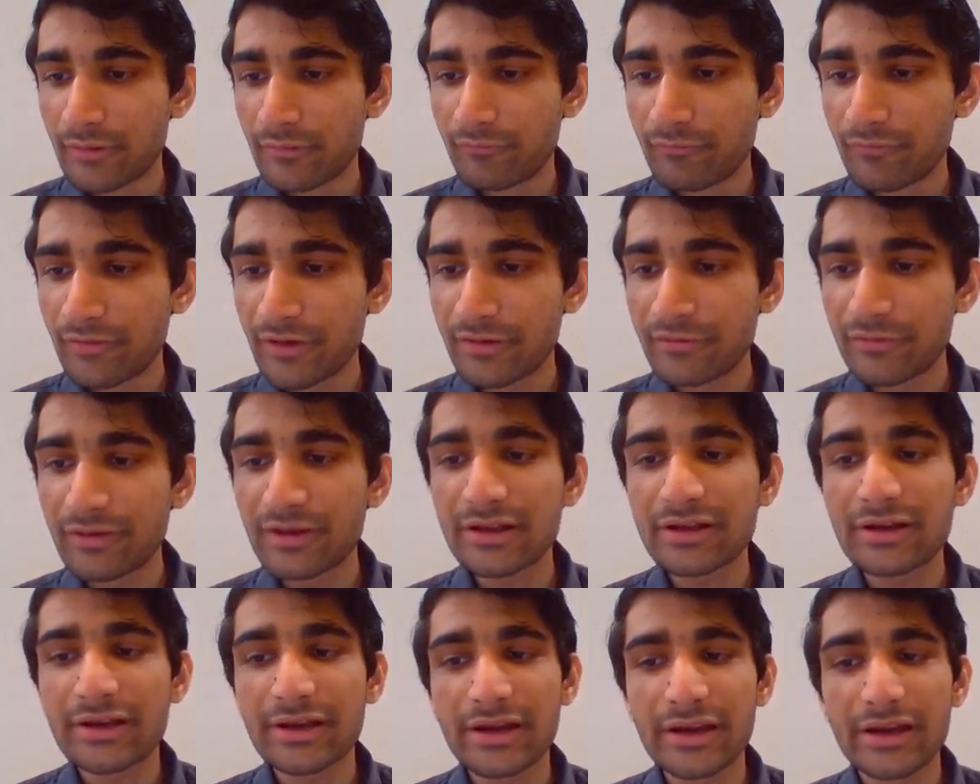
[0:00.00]
we
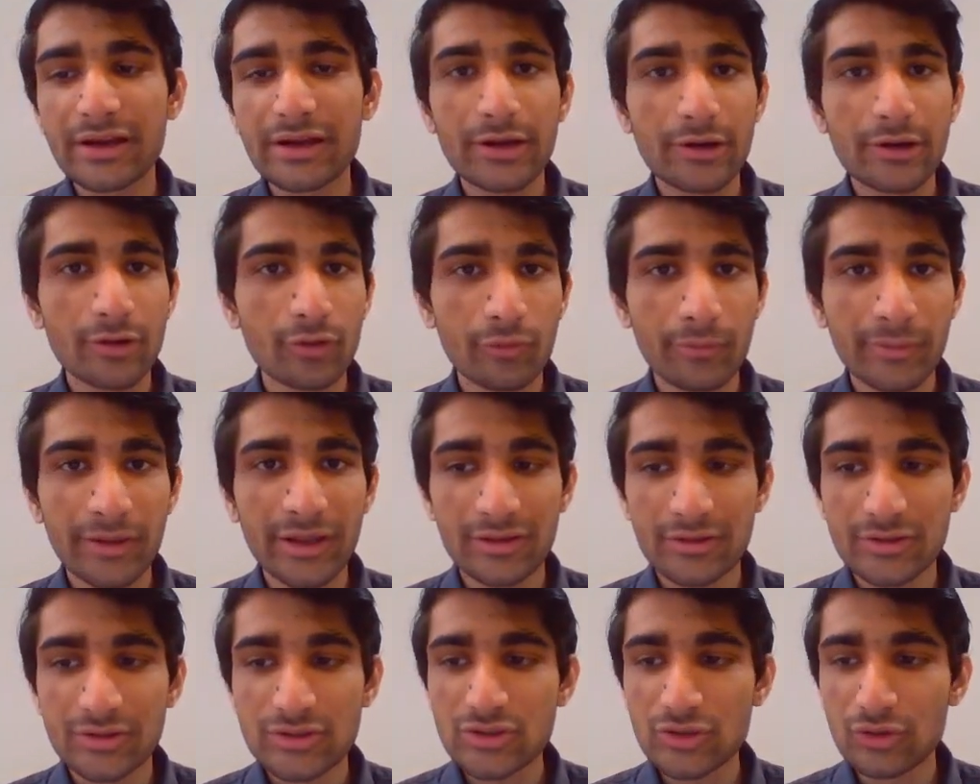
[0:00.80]
will create a
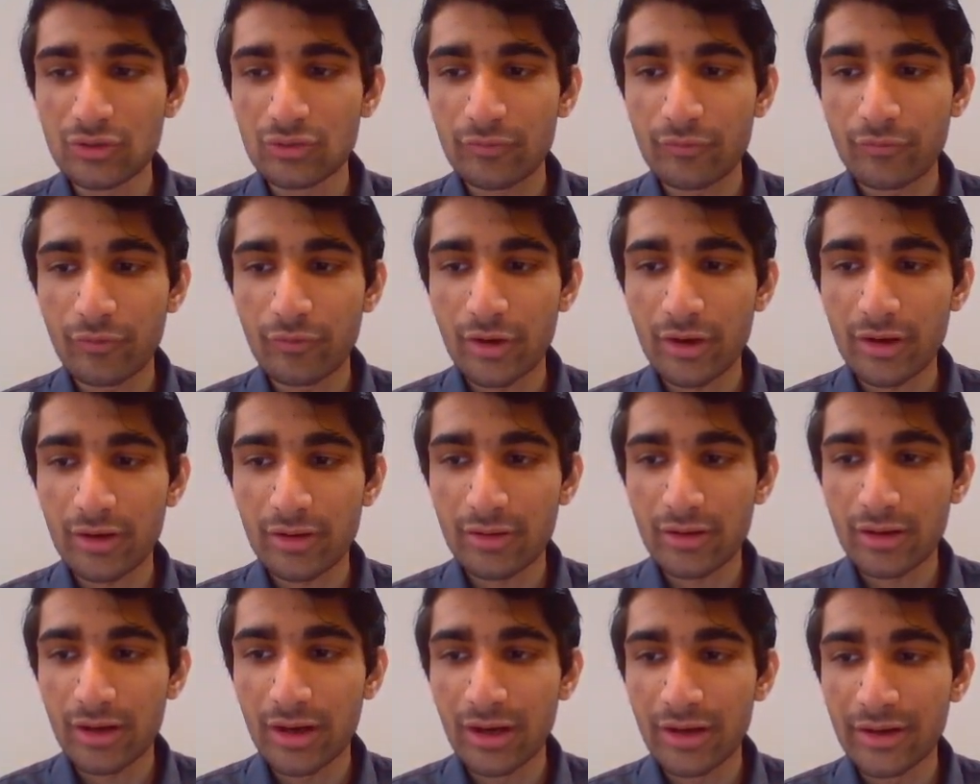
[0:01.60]
domain. So for
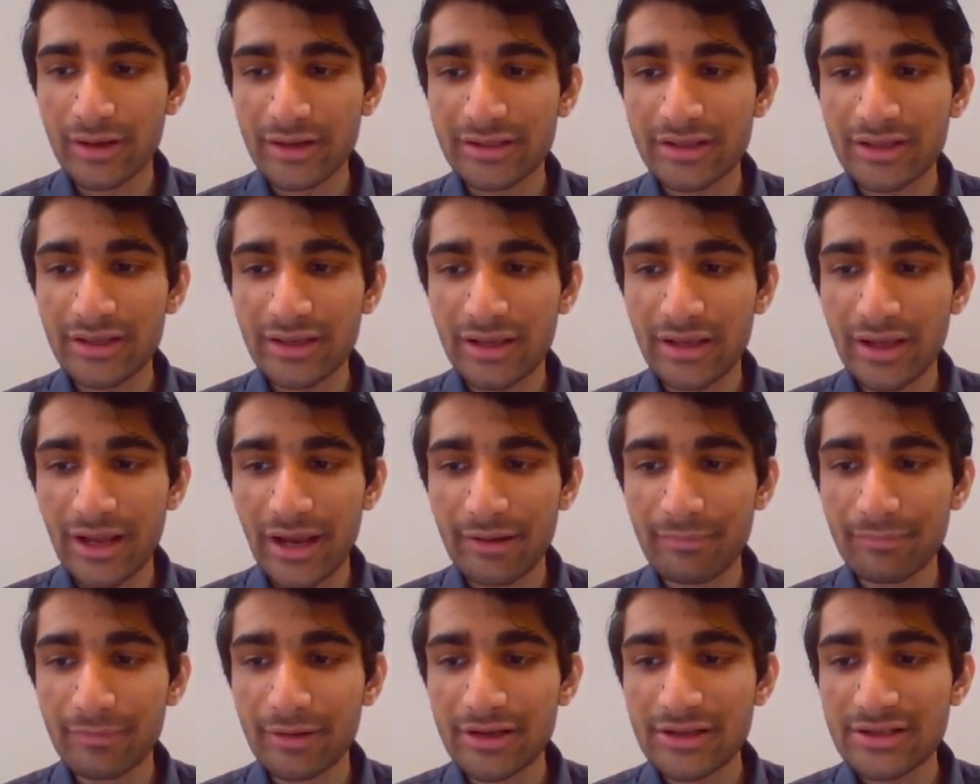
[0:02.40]
under the
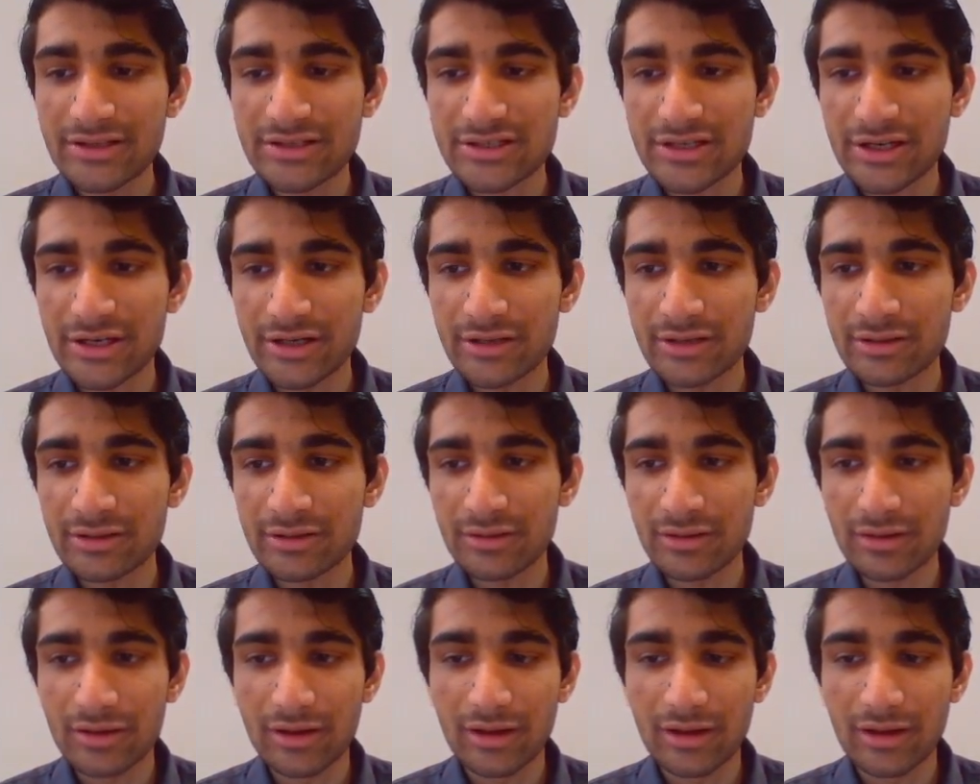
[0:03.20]
administrator